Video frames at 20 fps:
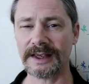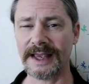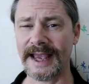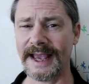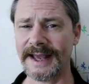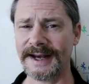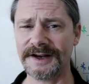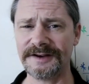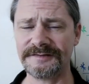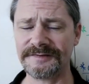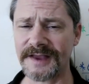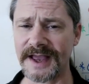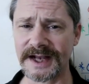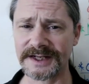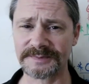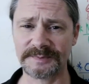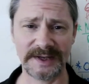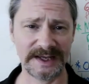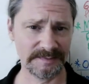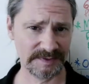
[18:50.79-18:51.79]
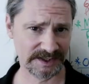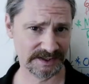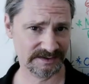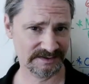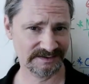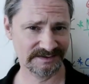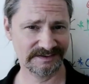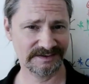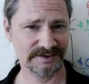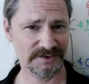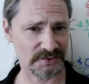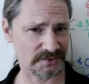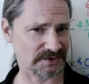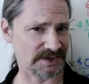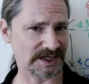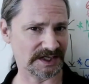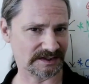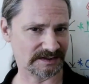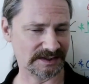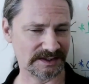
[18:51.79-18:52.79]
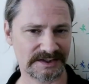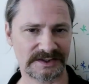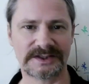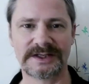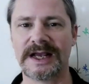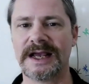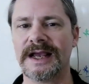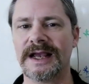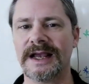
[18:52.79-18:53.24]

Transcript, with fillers: And in fact, maybe you think this.